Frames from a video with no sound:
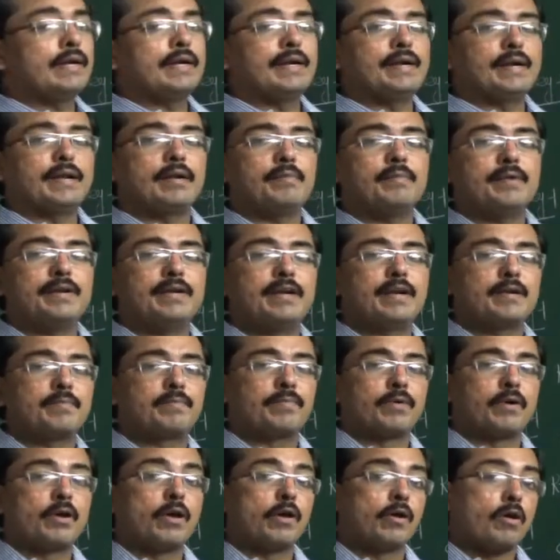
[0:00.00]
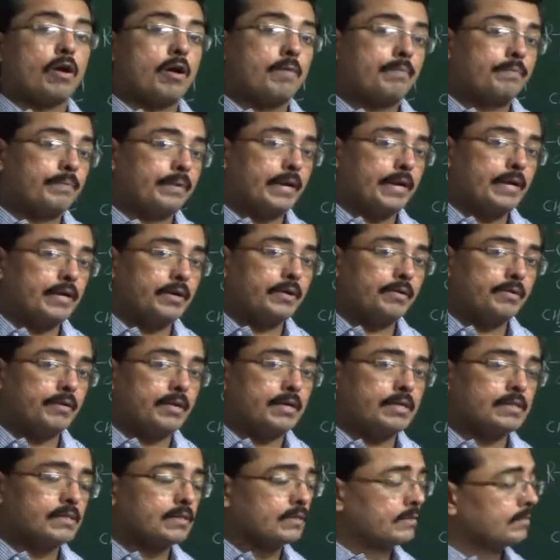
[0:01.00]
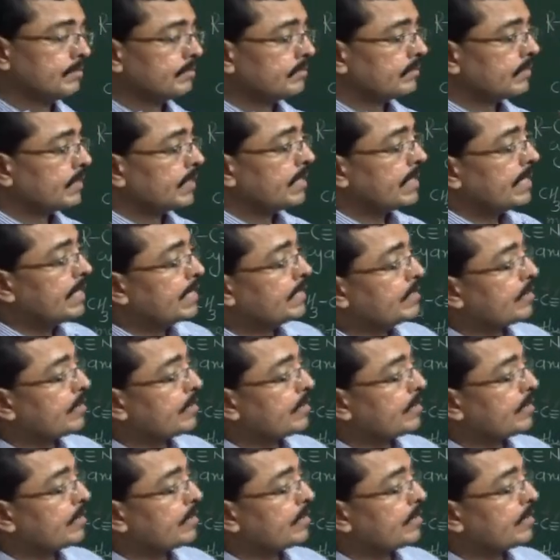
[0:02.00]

intermediate product obtained to us, it